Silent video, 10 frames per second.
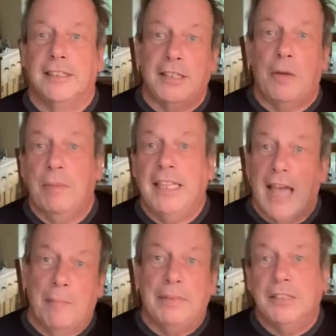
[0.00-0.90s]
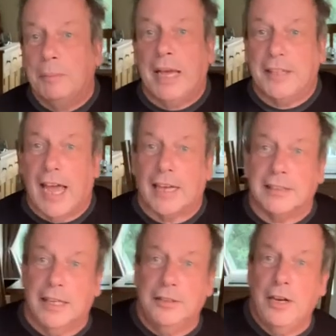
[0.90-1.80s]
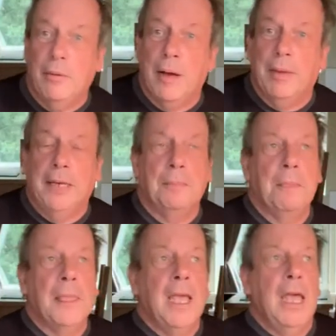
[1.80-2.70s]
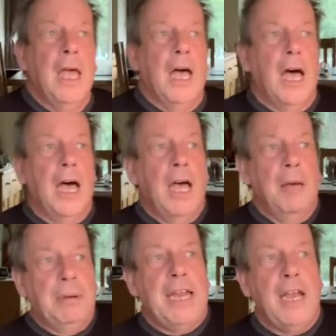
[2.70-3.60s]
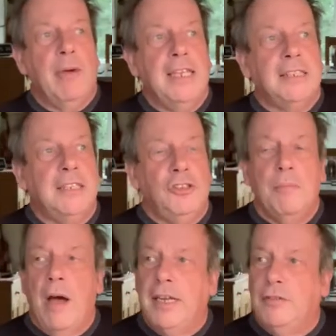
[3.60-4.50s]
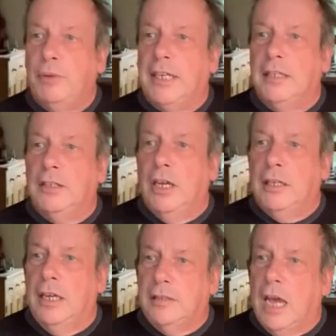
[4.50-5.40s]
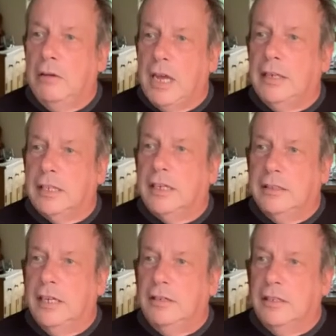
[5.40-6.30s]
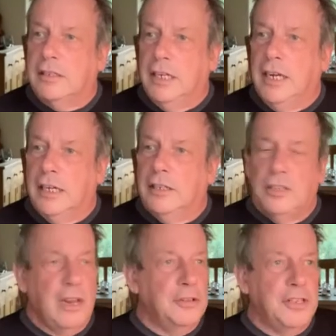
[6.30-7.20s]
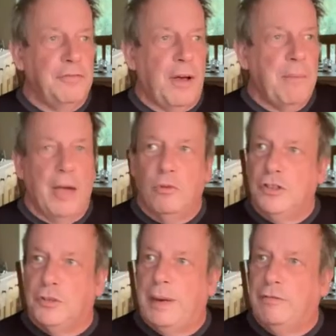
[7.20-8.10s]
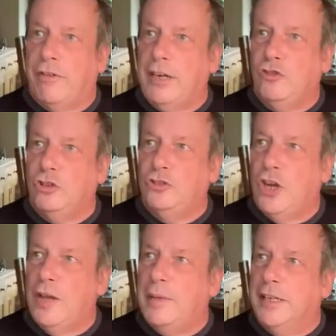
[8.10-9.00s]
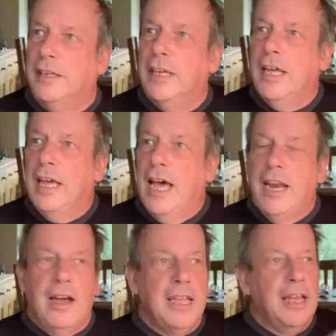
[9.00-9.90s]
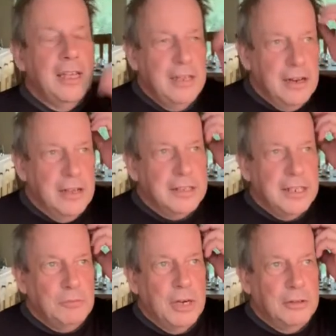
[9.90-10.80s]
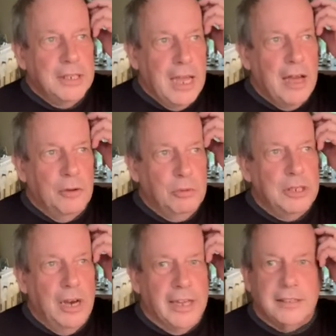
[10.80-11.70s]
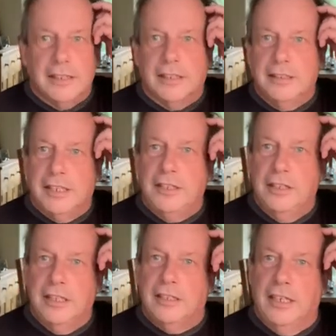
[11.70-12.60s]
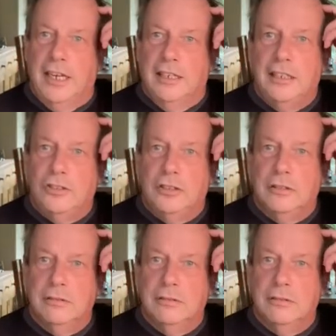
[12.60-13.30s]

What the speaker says: I don't mean that, but it's about the accent, you know what I mean. But anyway, he said, do you mind if we could, is it okay to continue this in English? You know, as if I might want to speak French or German. And I, you know, I said, well, yeah, I would like to continue this in English,